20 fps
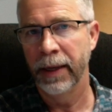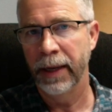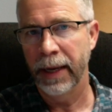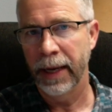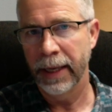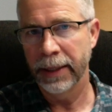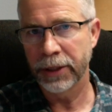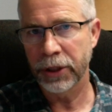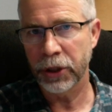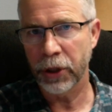
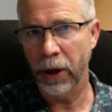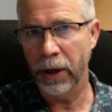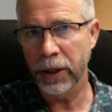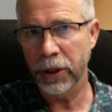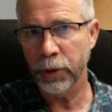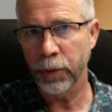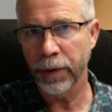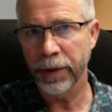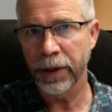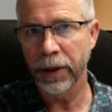It
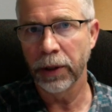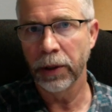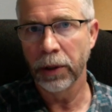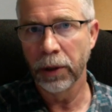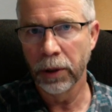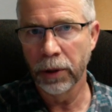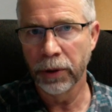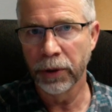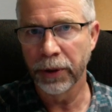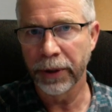starts with a
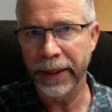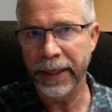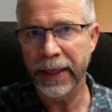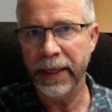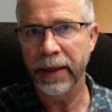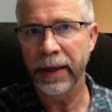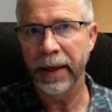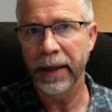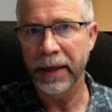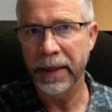
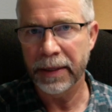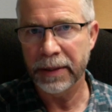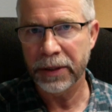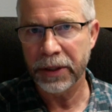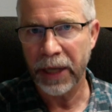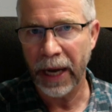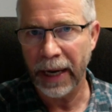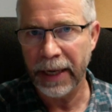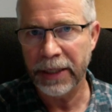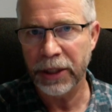luring, an
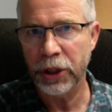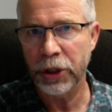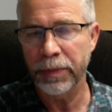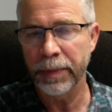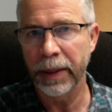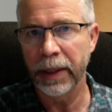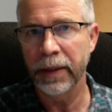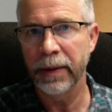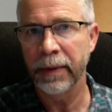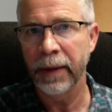
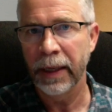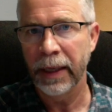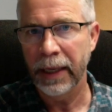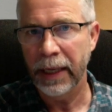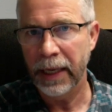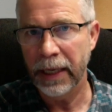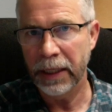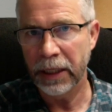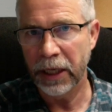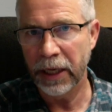enticement.
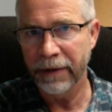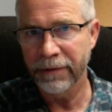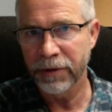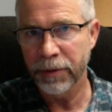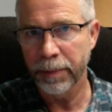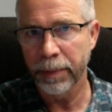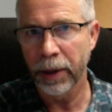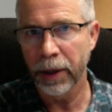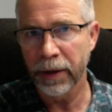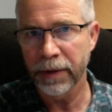It gives
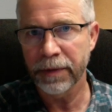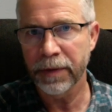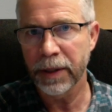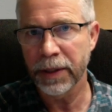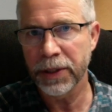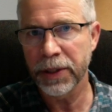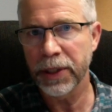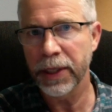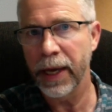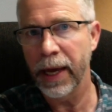birth to
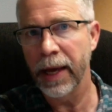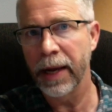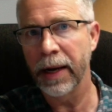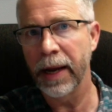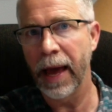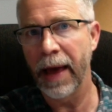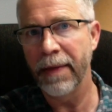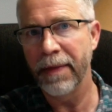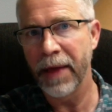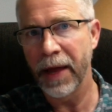sin,
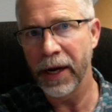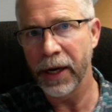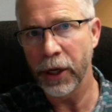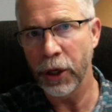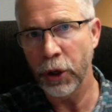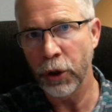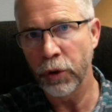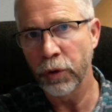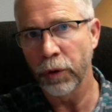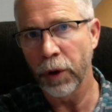and then
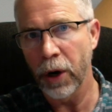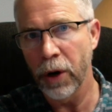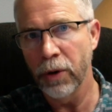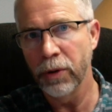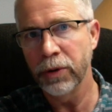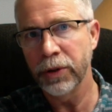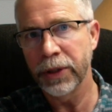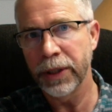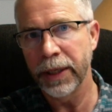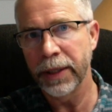it
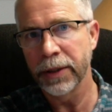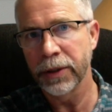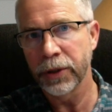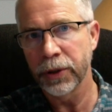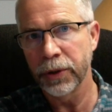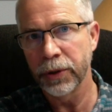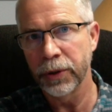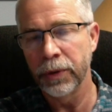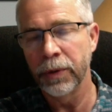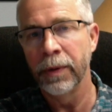grows
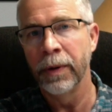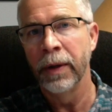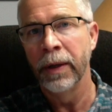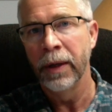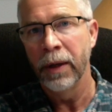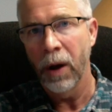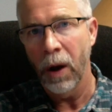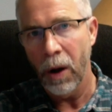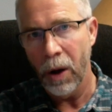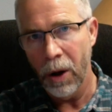into
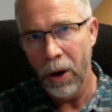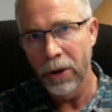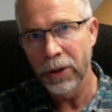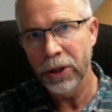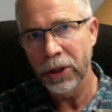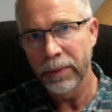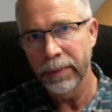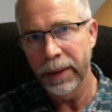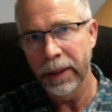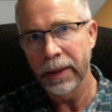
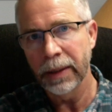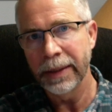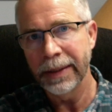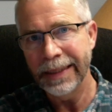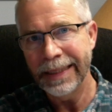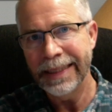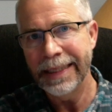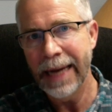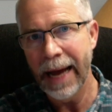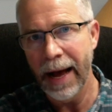ultimately
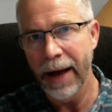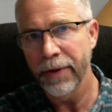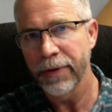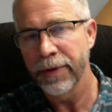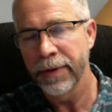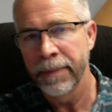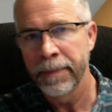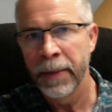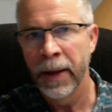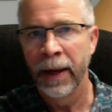death.
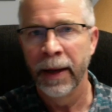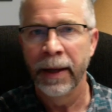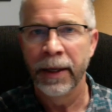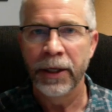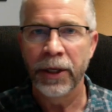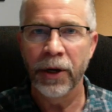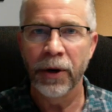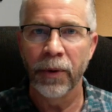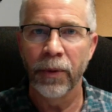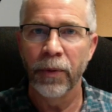
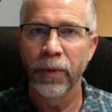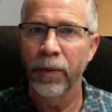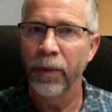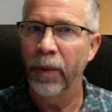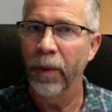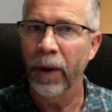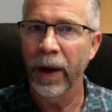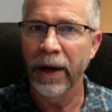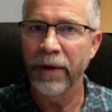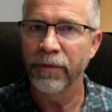You know,
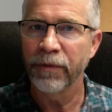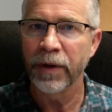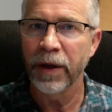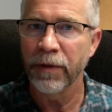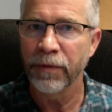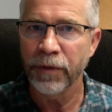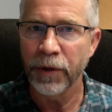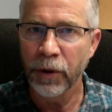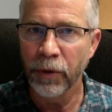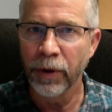
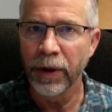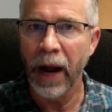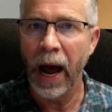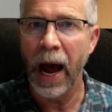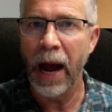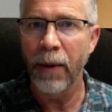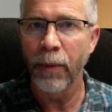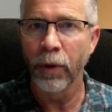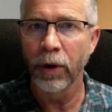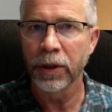if you and
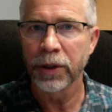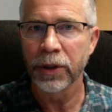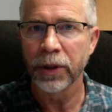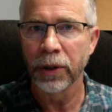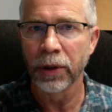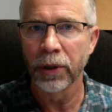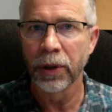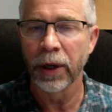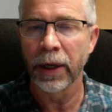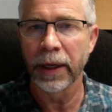I were to
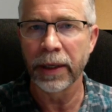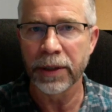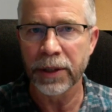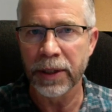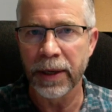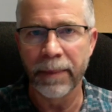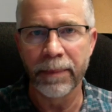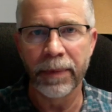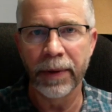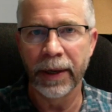look at
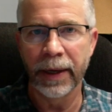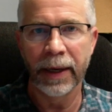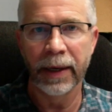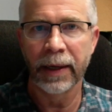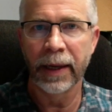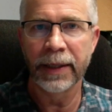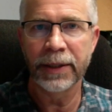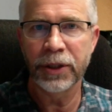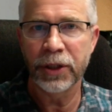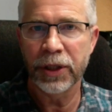something, and
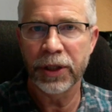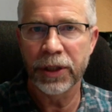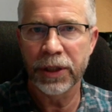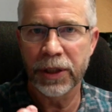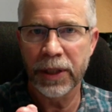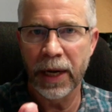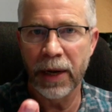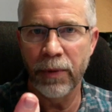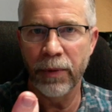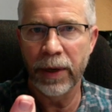let's just
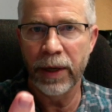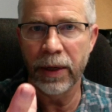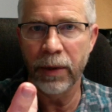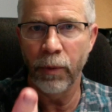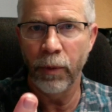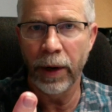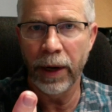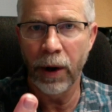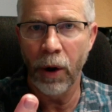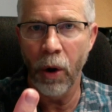say
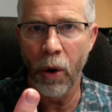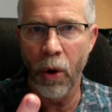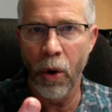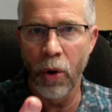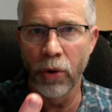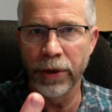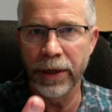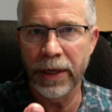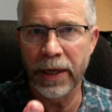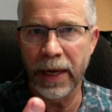we
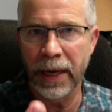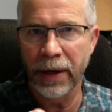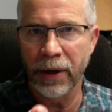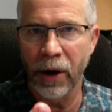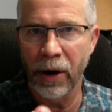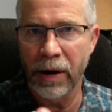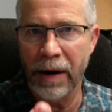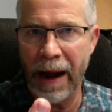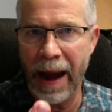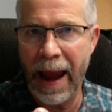hold it in
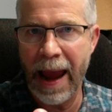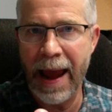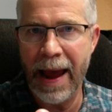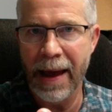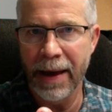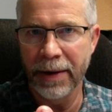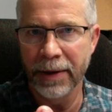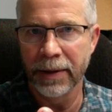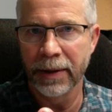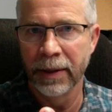our hand,